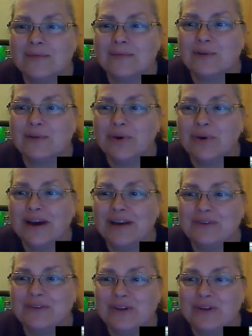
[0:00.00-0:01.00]
am so proud
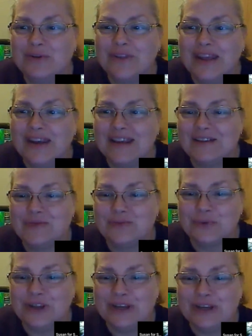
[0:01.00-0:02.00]
of you. That has
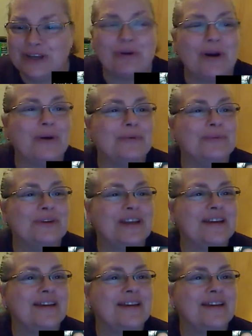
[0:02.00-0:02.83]
really grown.